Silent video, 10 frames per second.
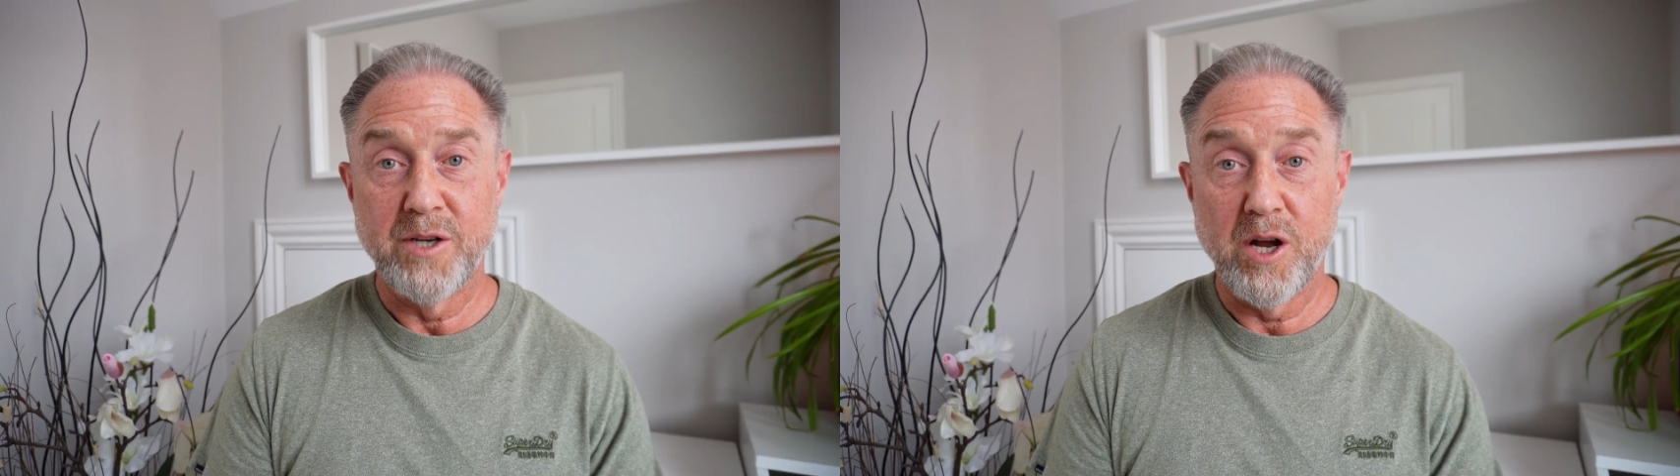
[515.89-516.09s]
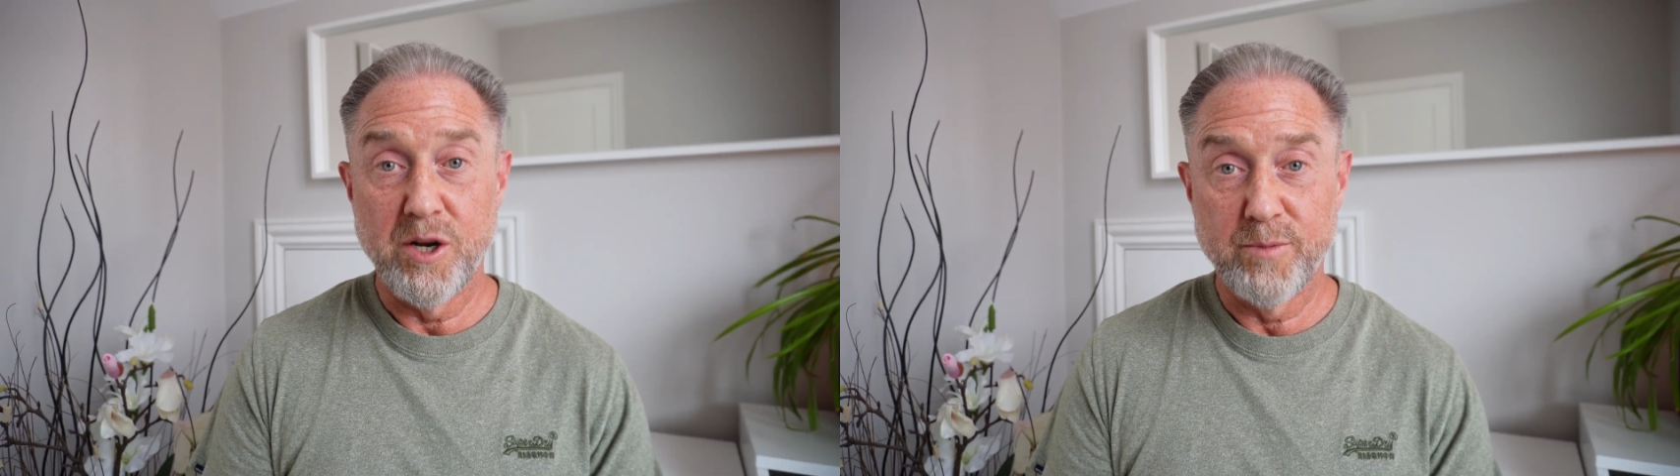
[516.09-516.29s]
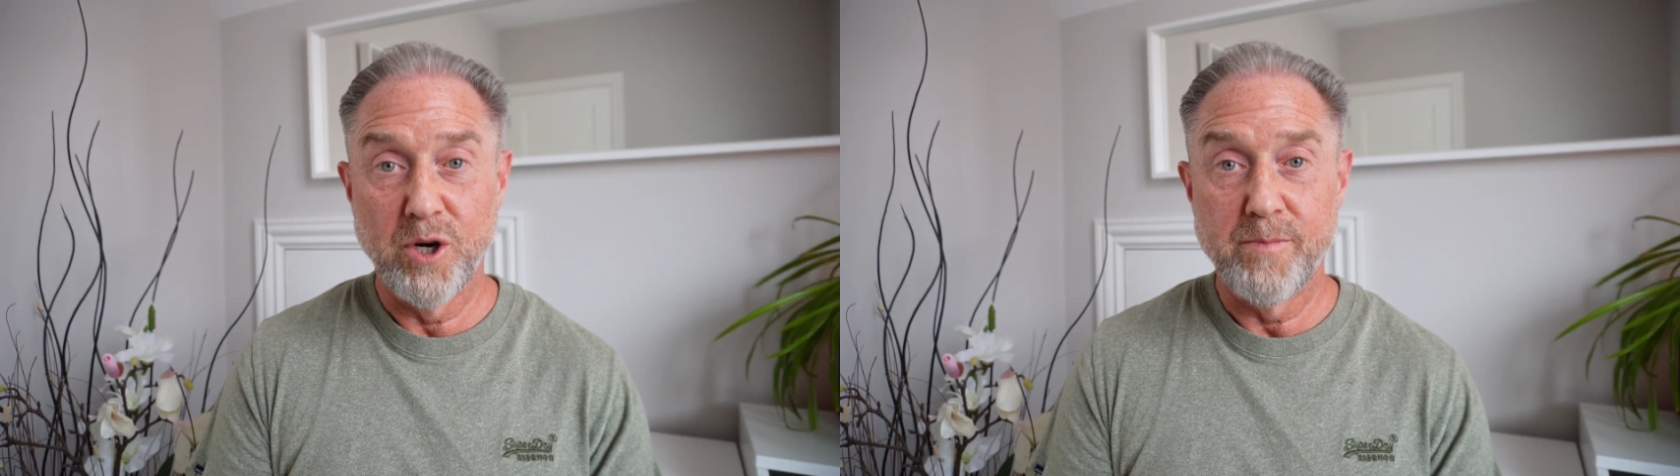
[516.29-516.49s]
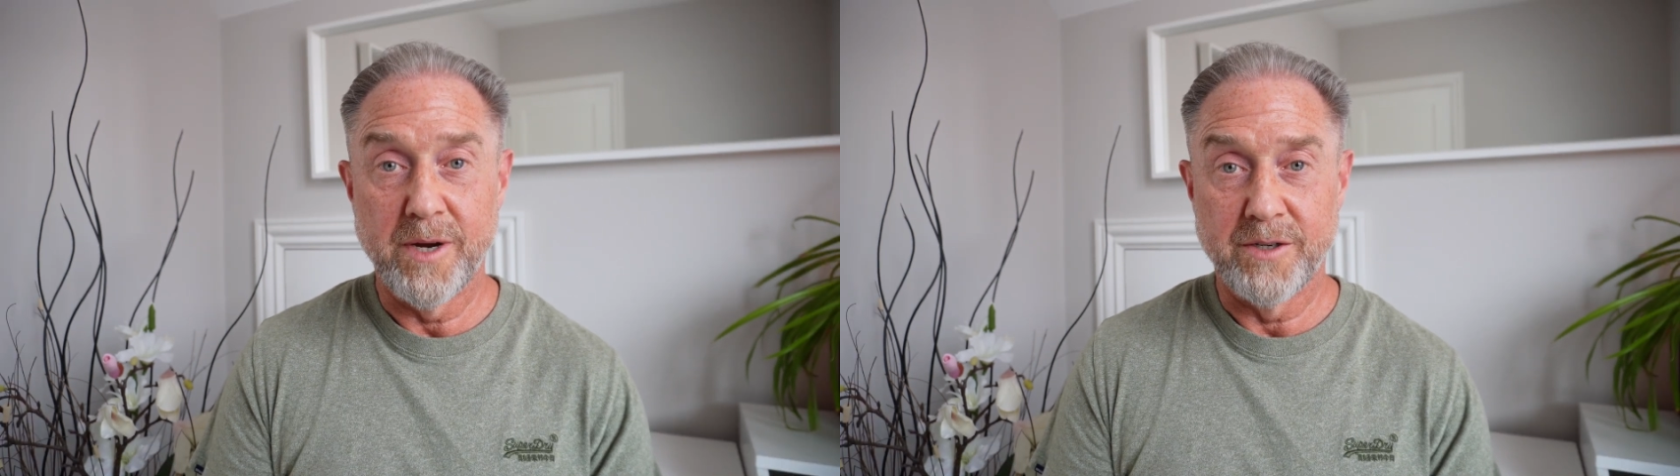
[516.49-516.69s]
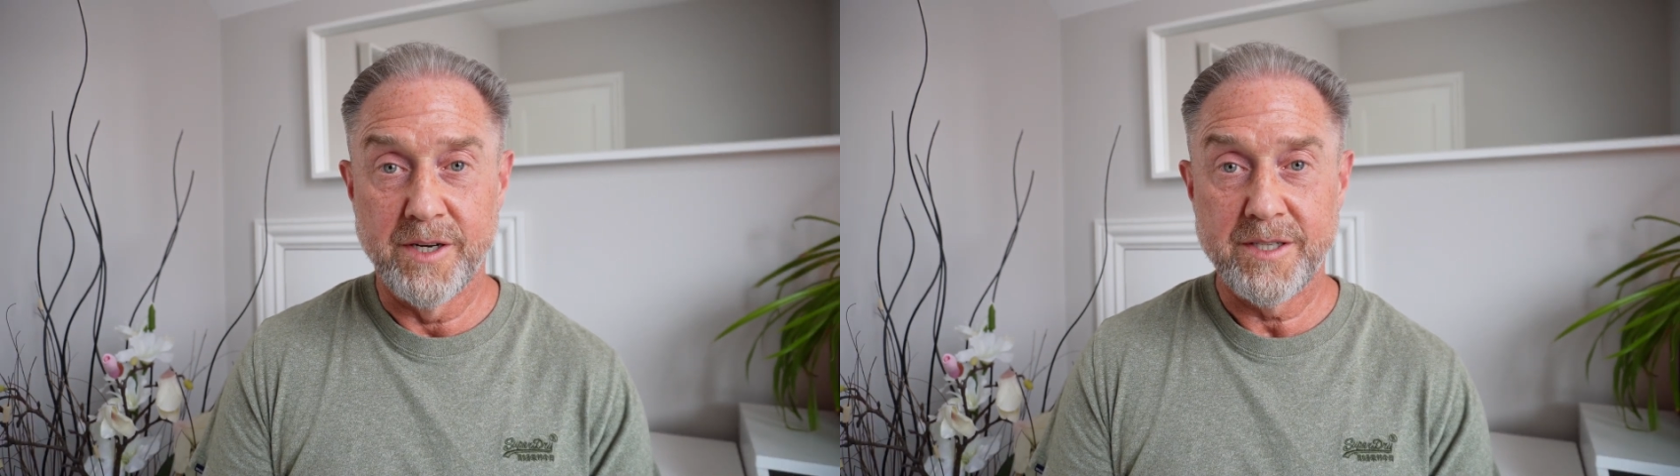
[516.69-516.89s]
an
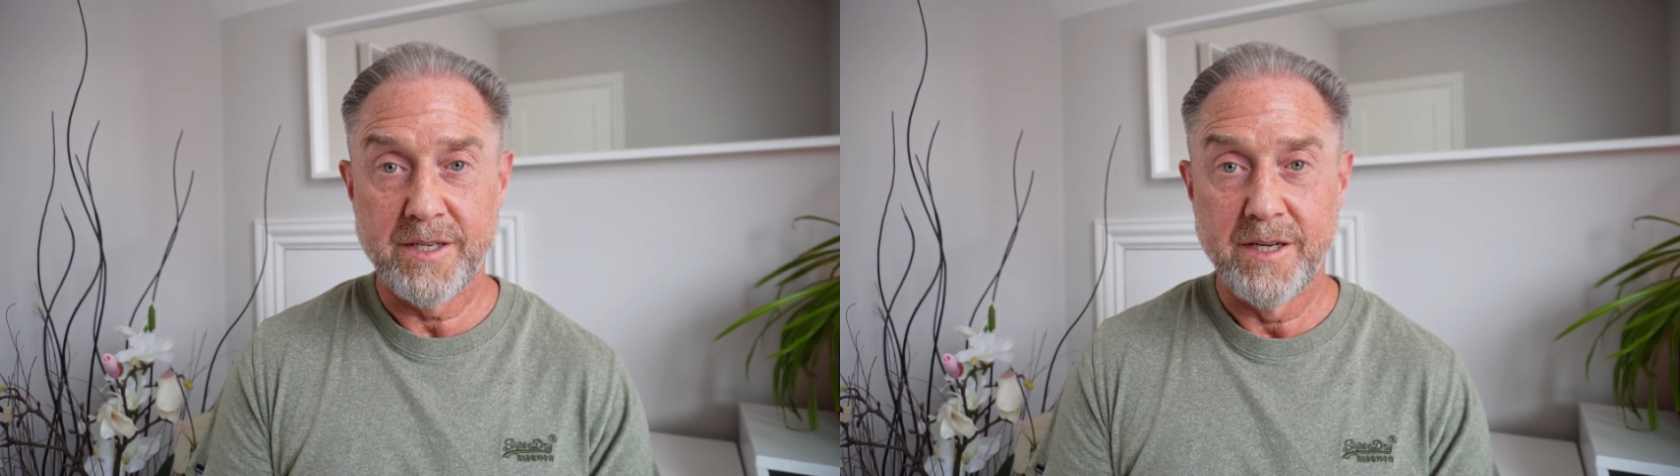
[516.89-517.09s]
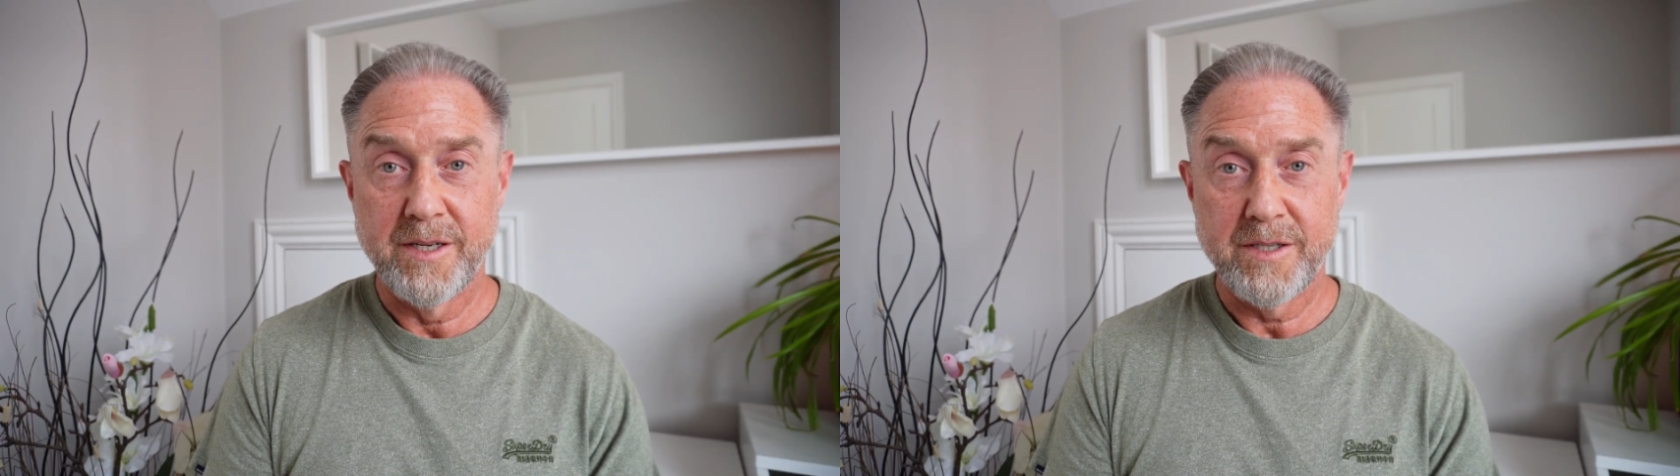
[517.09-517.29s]
appropriate risk